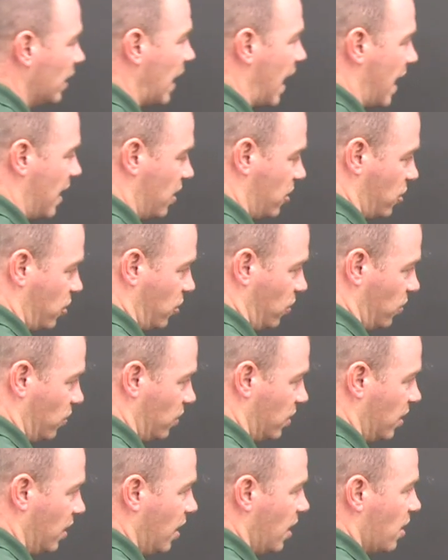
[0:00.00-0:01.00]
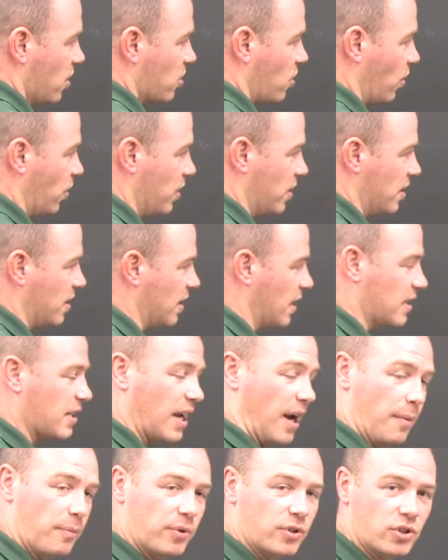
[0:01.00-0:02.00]
latitude. So this is a
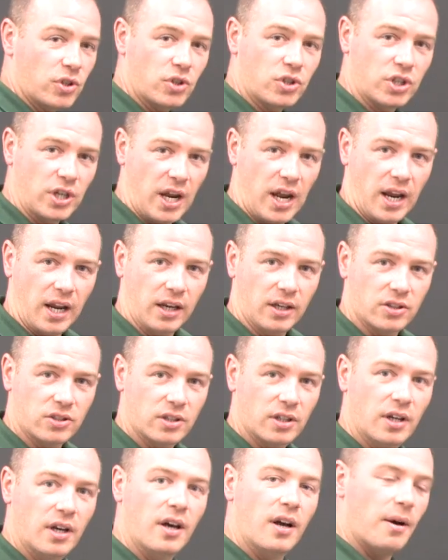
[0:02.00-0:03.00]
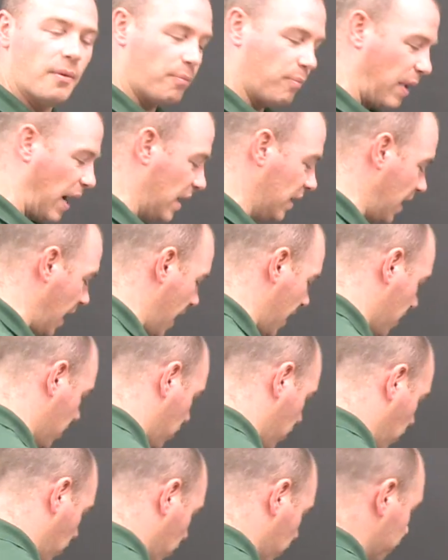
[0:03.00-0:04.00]
temperature change by
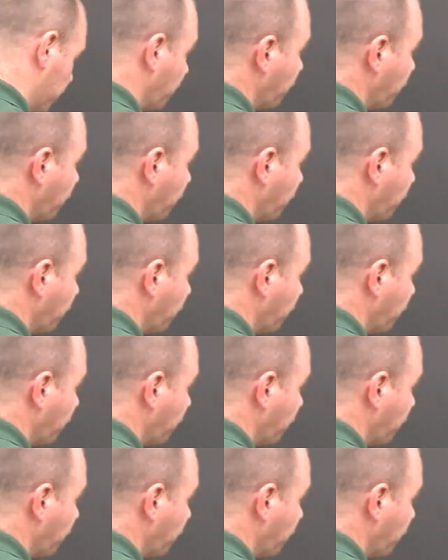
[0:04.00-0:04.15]
latitude.